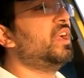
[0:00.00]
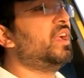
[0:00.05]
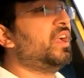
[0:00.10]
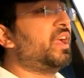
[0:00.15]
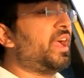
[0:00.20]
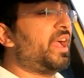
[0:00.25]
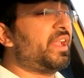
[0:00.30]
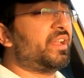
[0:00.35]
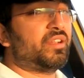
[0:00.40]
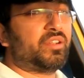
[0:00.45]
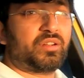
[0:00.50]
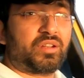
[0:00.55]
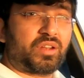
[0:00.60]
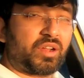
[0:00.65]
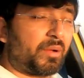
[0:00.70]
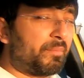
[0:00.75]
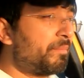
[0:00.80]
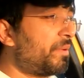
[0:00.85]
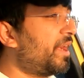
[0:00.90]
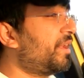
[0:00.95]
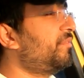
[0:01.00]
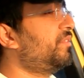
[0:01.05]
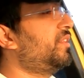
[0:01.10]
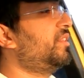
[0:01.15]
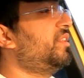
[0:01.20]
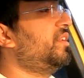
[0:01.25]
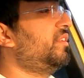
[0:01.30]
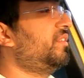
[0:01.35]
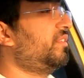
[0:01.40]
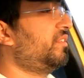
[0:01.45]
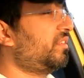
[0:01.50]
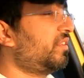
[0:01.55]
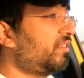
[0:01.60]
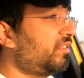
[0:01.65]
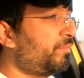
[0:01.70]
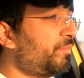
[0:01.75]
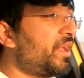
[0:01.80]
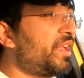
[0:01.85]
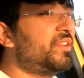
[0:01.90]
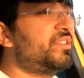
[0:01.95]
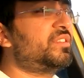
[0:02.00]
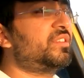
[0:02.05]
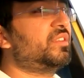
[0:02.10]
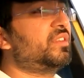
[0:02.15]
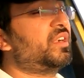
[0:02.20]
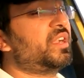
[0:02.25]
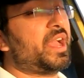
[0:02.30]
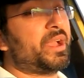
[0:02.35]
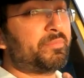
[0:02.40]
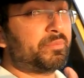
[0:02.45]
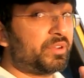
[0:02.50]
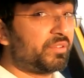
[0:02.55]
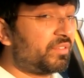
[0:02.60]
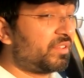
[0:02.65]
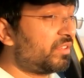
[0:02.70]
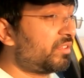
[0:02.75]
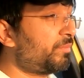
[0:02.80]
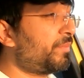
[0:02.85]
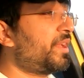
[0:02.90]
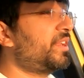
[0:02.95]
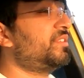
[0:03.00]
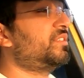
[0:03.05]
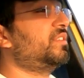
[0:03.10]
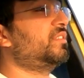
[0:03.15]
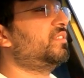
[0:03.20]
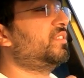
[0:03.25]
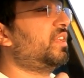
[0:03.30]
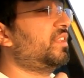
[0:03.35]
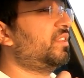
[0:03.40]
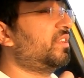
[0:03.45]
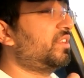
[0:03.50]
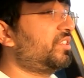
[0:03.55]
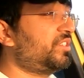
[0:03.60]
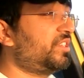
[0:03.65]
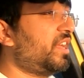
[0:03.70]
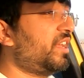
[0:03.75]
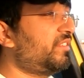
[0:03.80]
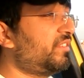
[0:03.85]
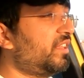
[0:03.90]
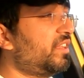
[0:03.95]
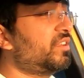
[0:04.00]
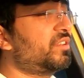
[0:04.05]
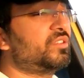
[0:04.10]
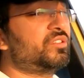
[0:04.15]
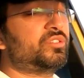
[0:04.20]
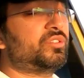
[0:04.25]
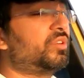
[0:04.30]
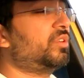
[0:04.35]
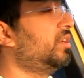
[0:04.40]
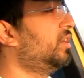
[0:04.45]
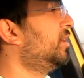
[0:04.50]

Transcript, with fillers: And combined with this suspension, adaptive suspensions, and the chassis control,